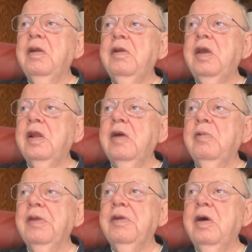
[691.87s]
dealing
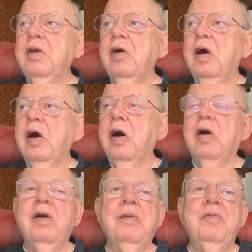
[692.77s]
with an
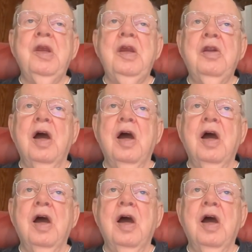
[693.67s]
RMD